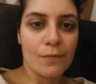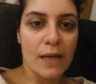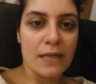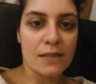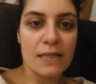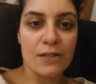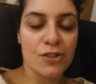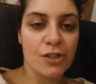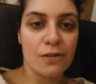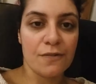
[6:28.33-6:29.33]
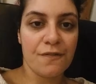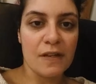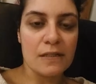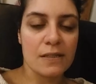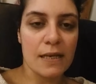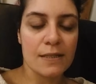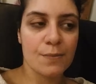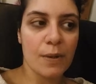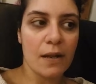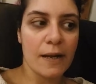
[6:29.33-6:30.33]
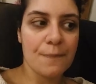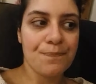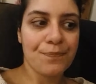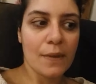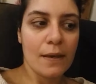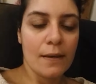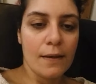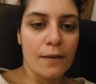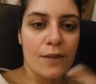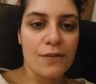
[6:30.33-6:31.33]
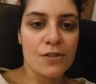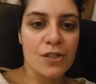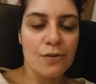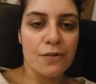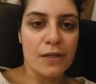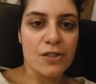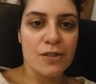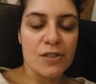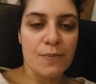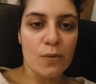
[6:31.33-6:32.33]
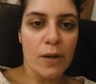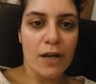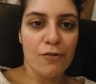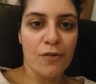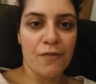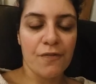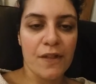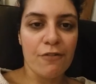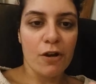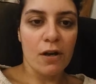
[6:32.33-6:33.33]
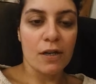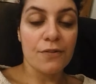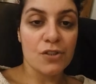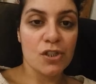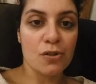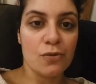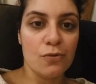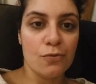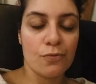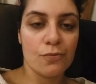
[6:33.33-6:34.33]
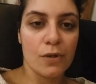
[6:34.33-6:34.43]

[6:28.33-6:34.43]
Any attention feeds their supply. The other two things you need to be aware of, there are another two